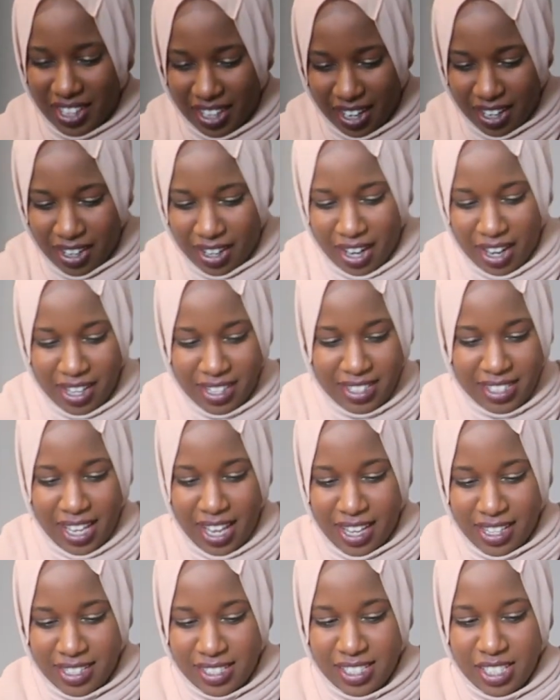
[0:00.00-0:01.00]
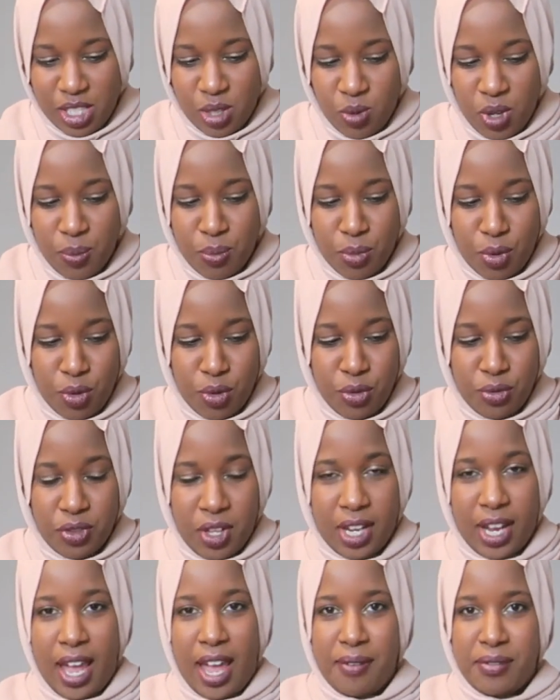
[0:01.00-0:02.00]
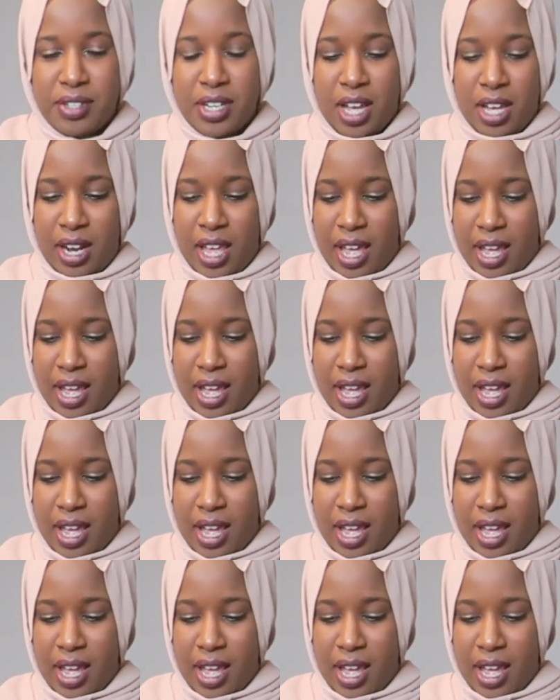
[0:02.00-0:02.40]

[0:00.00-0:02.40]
that I got, and since we moved, like, I have not